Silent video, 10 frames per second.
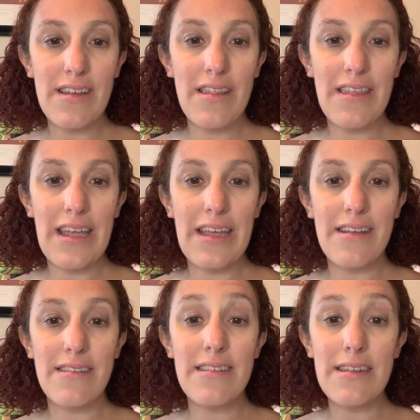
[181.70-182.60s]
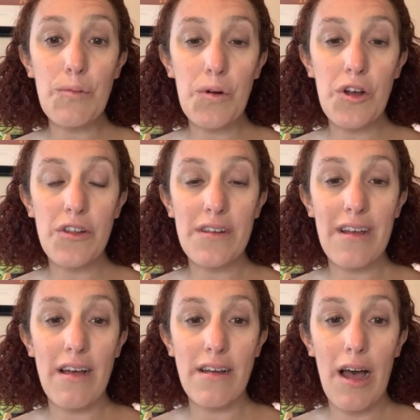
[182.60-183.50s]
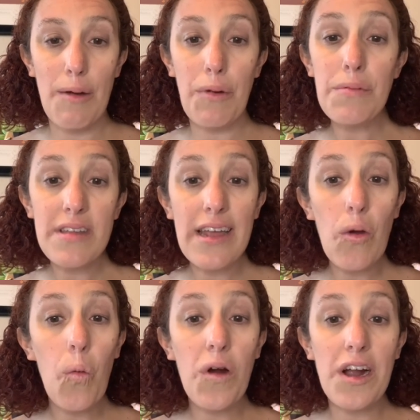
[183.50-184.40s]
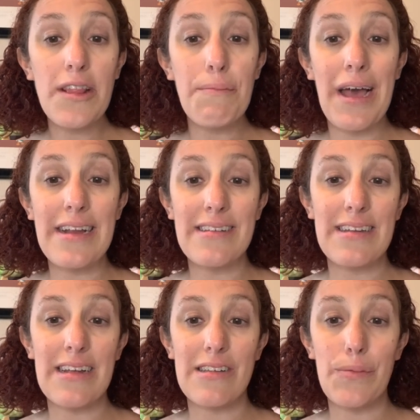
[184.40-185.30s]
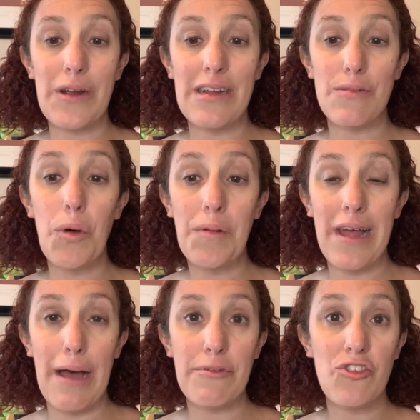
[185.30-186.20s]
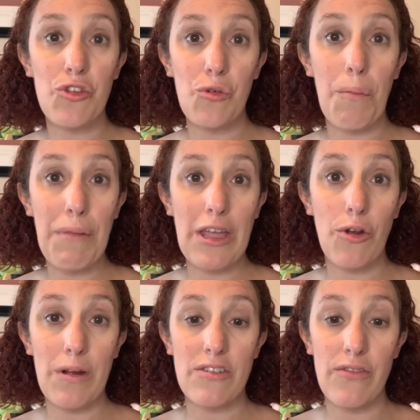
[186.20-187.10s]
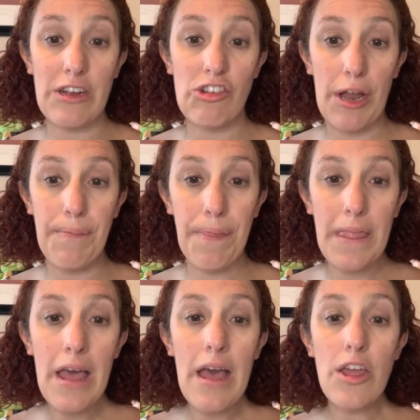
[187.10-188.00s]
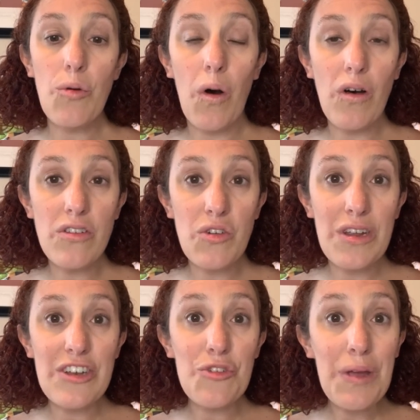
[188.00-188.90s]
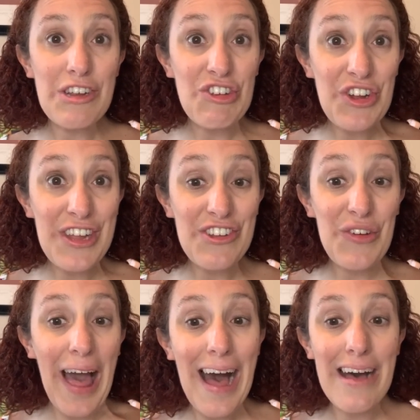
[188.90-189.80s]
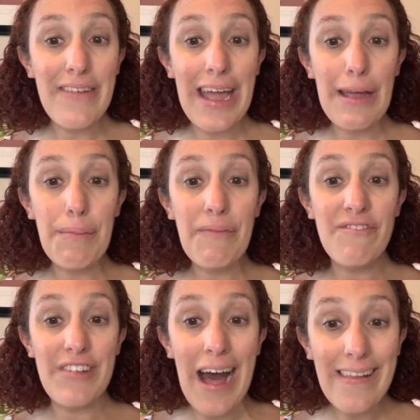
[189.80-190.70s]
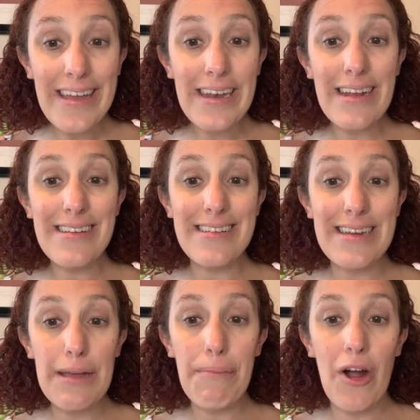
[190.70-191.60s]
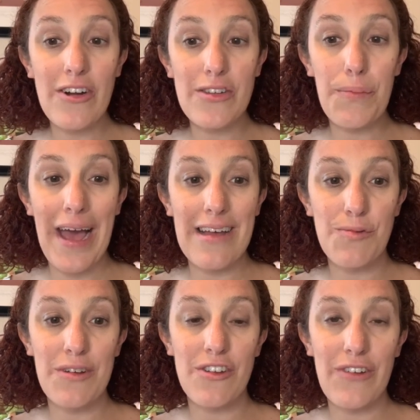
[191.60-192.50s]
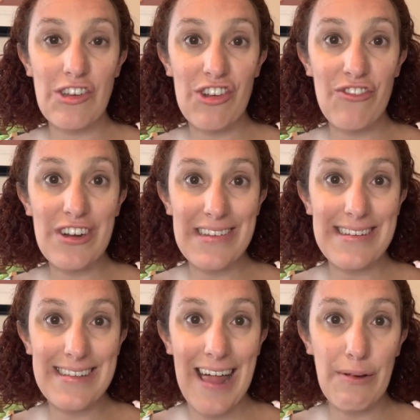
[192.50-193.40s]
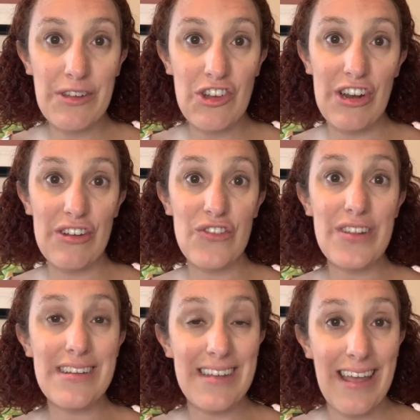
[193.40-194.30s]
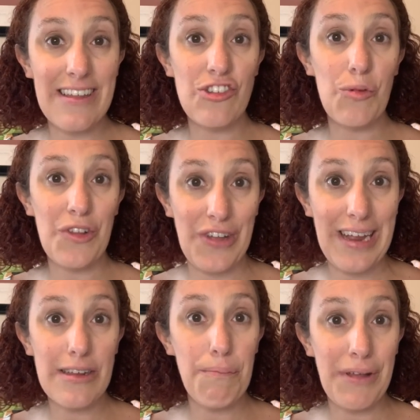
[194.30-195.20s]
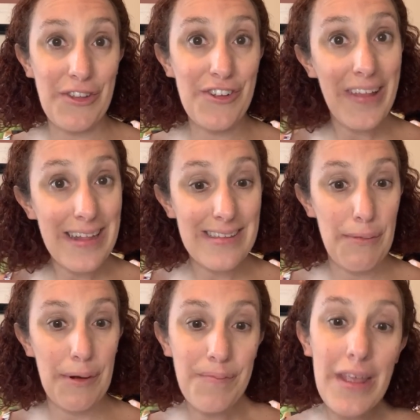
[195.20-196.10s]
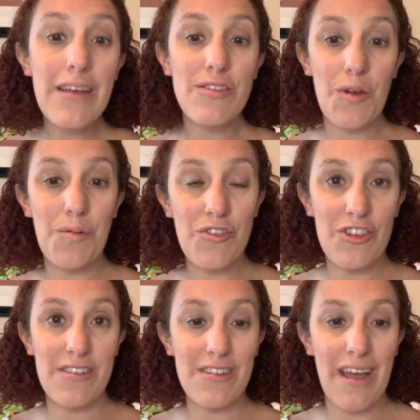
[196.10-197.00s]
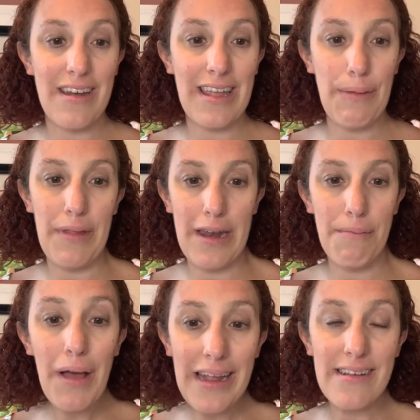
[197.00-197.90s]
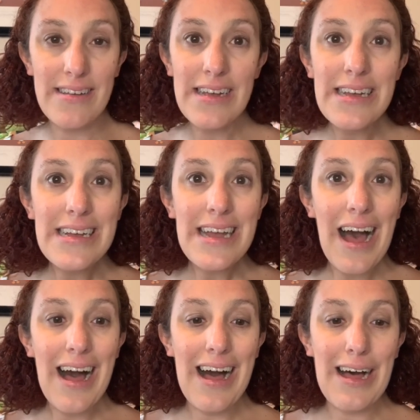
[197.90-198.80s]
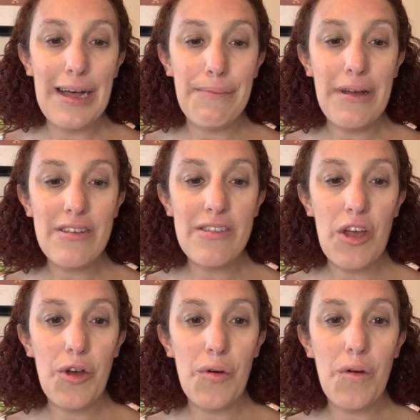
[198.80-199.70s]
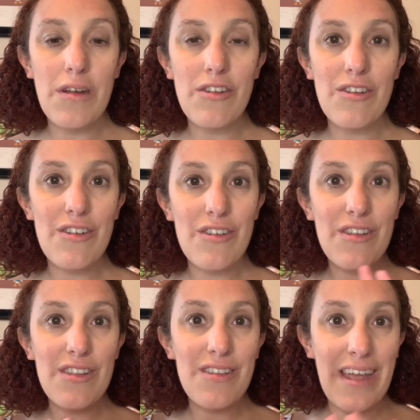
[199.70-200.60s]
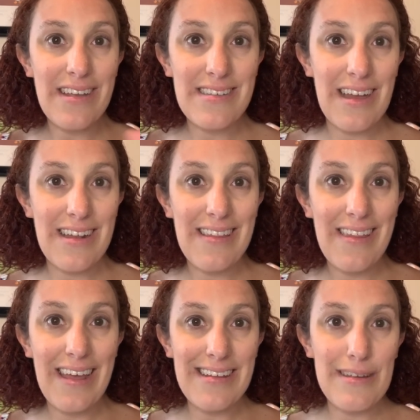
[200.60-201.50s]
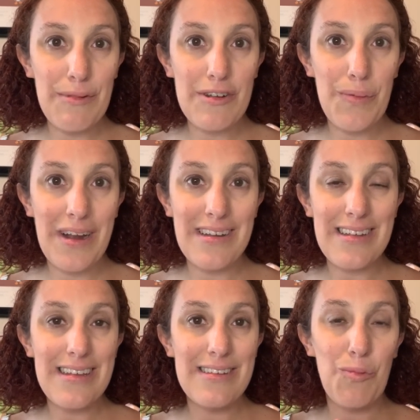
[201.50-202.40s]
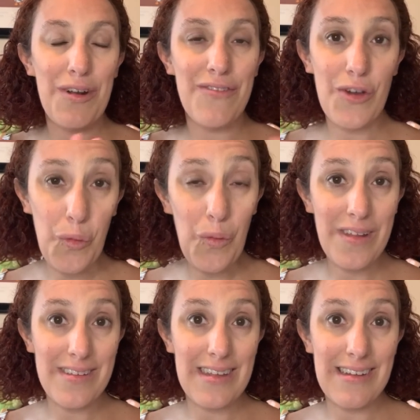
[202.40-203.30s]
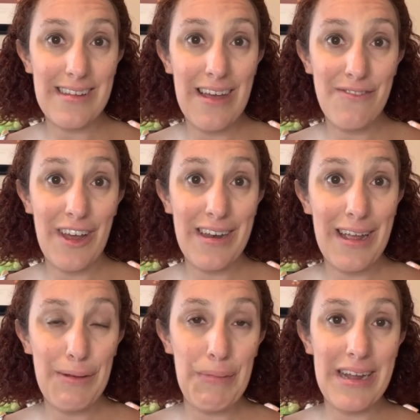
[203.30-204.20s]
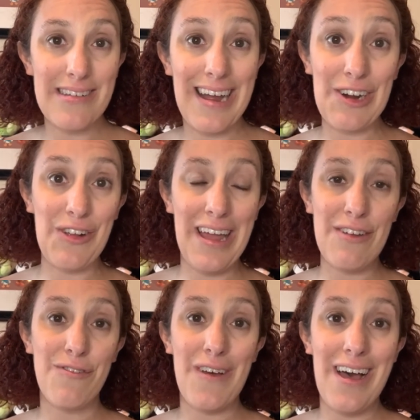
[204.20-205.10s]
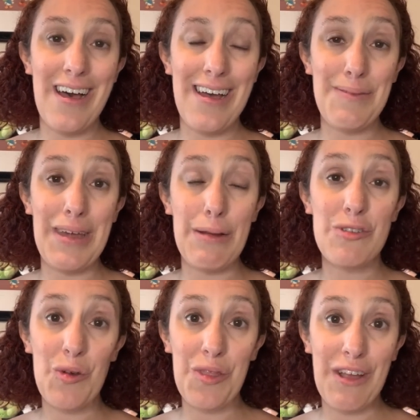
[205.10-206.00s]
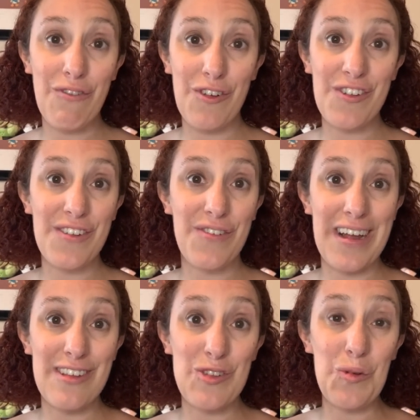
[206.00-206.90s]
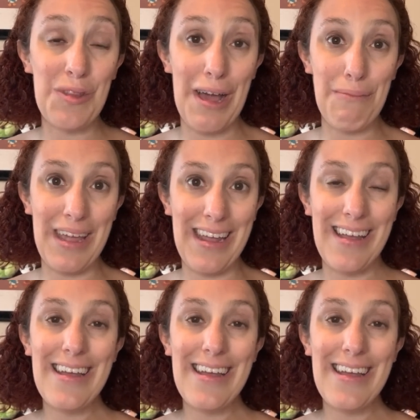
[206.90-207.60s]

the DisneyWorld.com website or the My Disney Experience mobile app to make your reservation. You also need to make sure that you have a valid Disney Parks Pass reservation for Disney's Hollywood Studios for the day that you are looking to build your lightsaber. So just kind of keep that in mind. So like I said, the lightsaber experience is one of the coolest things I've done in my entire life. And I'm so thankful to the friends who let me